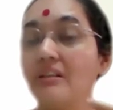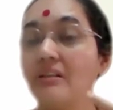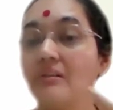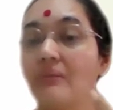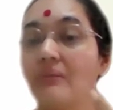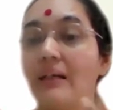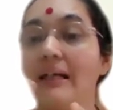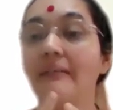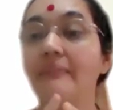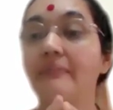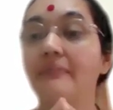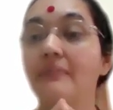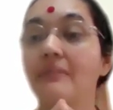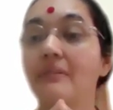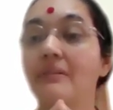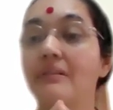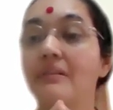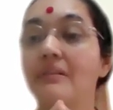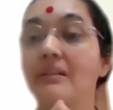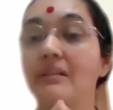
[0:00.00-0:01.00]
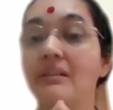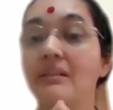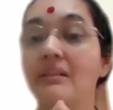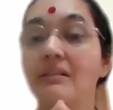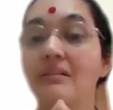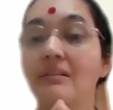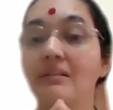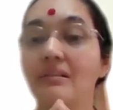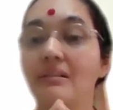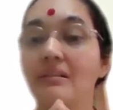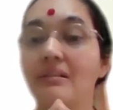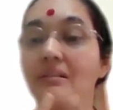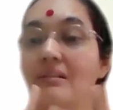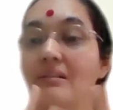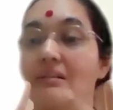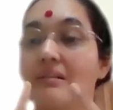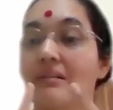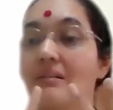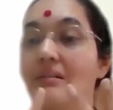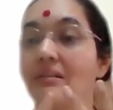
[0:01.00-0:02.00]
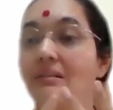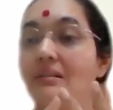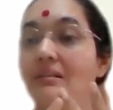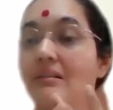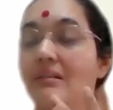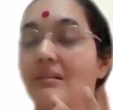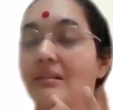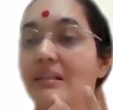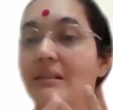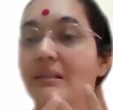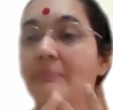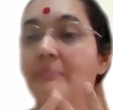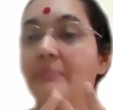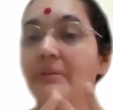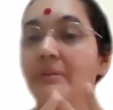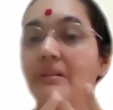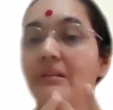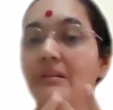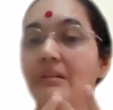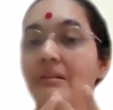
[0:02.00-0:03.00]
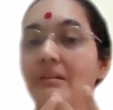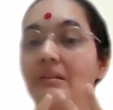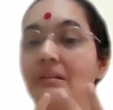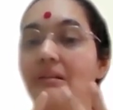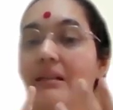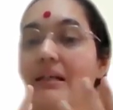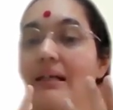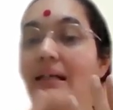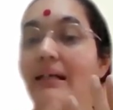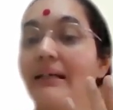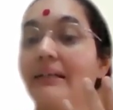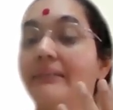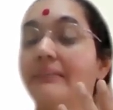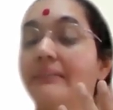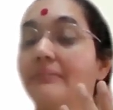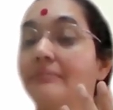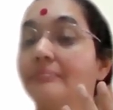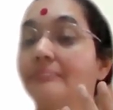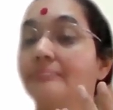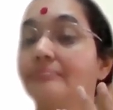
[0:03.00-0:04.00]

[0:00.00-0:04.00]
You have distance, symbol, and